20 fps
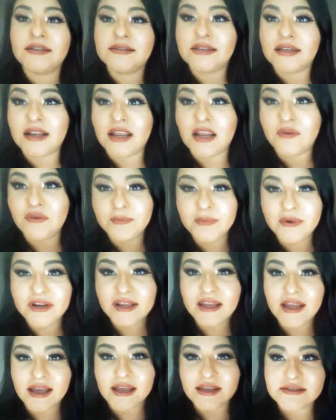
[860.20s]
I said,
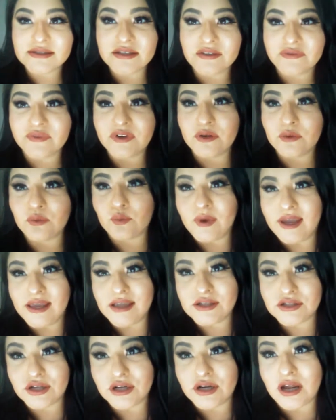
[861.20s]
everybody has different
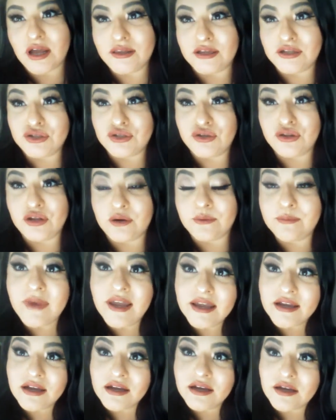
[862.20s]
ways on how they do their
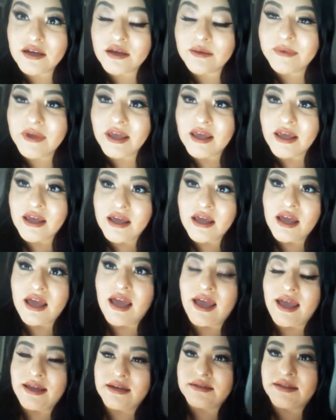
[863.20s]
makeup
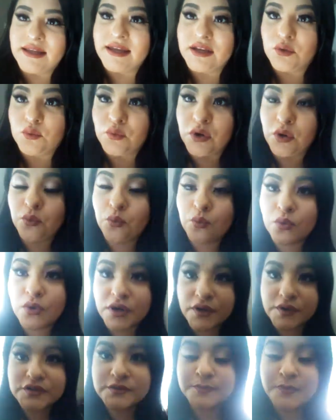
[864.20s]
and like what
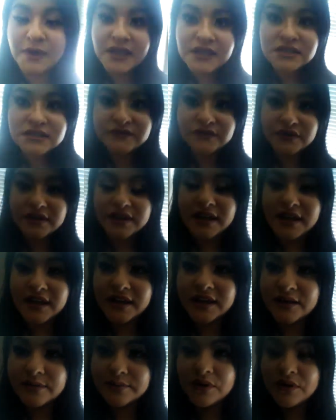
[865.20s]
works best for
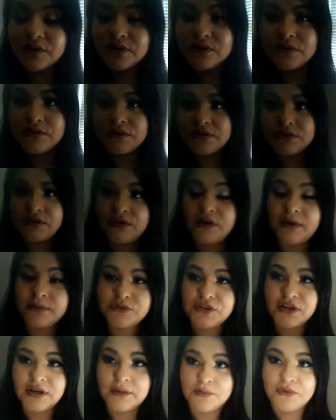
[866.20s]
them. So I'm
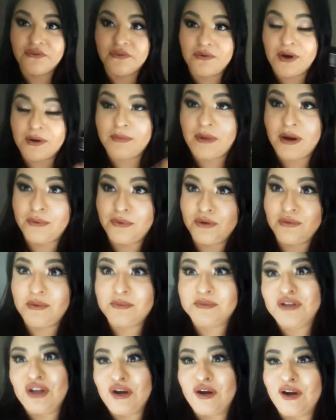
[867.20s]
trying to move around my room.
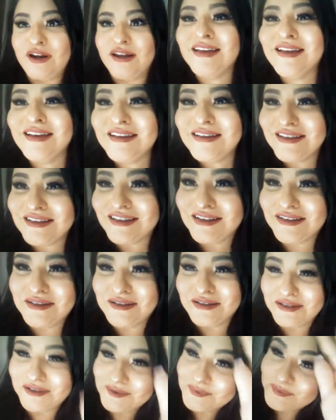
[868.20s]
I'm sorry.
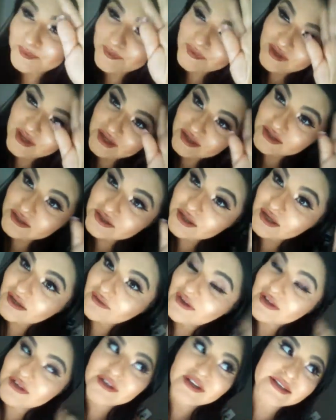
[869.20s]
Trying to
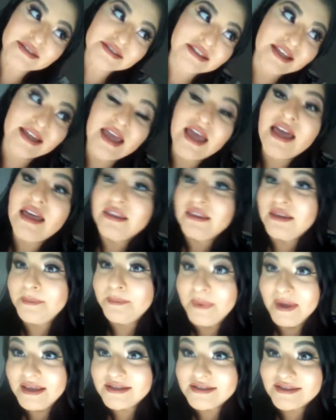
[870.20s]
find you guys like the
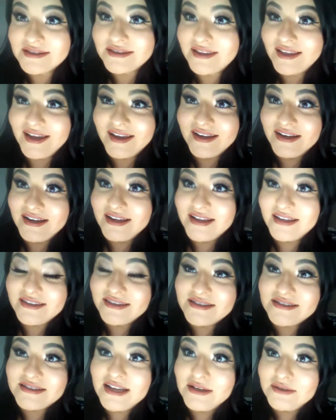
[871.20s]
best lighting in
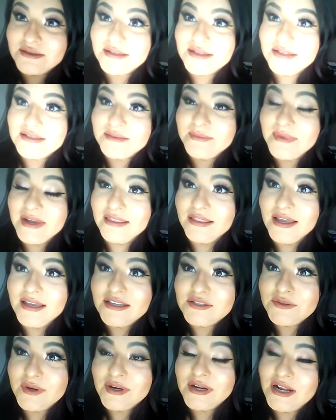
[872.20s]
this house because my
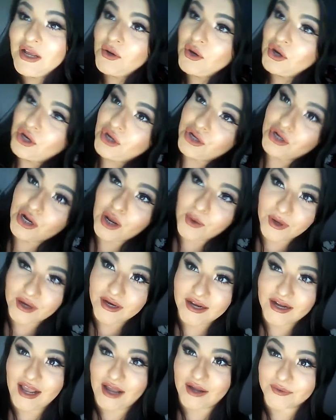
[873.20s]
lights right now are not
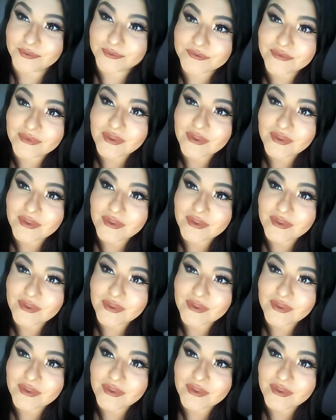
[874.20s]
working out.